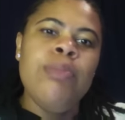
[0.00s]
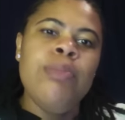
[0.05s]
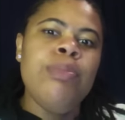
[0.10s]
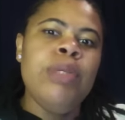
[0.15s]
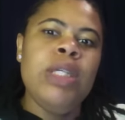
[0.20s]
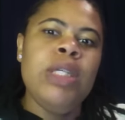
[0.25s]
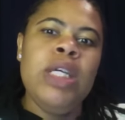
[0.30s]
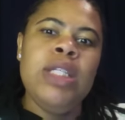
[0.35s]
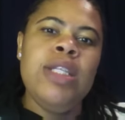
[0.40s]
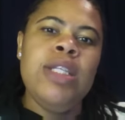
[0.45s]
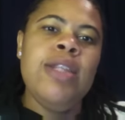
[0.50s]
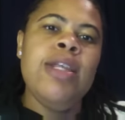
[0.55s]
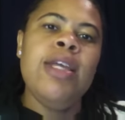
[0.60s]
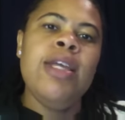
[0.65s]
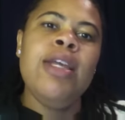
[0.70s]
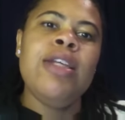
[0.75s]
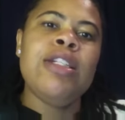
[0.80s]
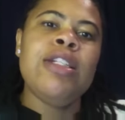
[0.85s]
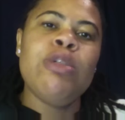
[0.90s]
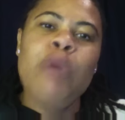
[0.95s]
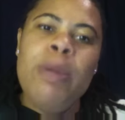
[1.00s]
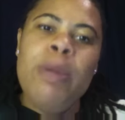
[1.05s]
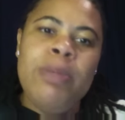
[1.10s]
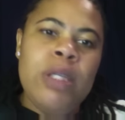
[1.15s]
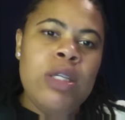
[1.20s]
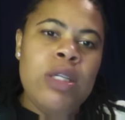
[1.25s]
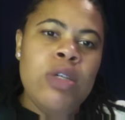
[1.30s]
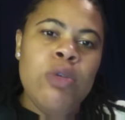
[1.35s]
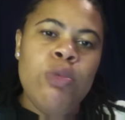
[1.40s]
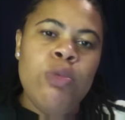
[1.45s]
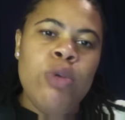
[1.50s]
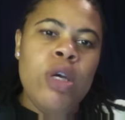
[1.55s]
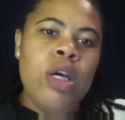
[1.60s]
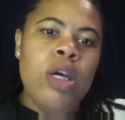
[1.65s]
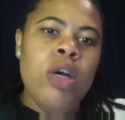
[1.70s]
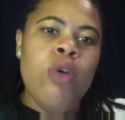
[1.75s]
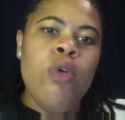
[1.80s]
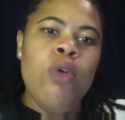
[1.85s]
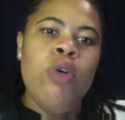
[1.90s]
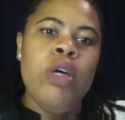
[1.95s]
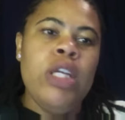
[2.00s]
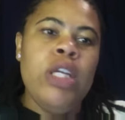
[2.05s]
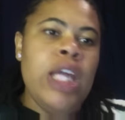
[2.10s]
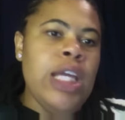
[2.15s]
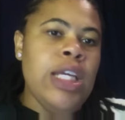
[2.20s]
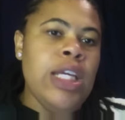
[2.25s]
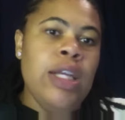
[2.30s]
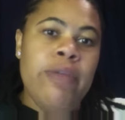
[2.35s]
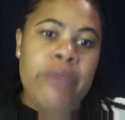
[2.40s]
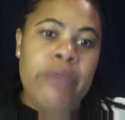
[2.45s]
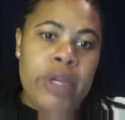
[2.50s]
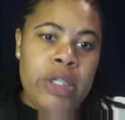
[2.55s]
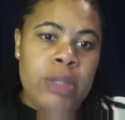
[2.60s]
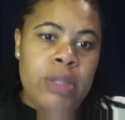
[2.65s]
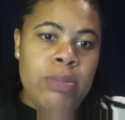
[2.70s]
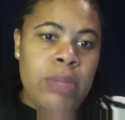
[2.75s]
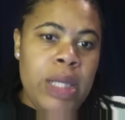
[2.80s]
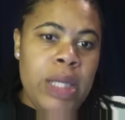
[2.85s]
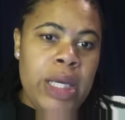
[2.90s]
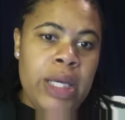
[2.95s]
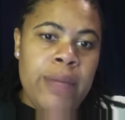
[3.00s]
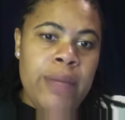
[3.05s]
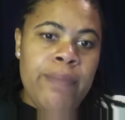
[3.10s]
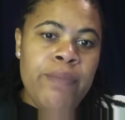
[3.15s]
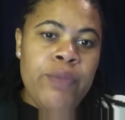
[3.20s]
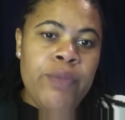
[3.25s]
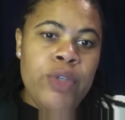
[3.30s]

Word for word: because either they get swept under the rug or they get victim blame.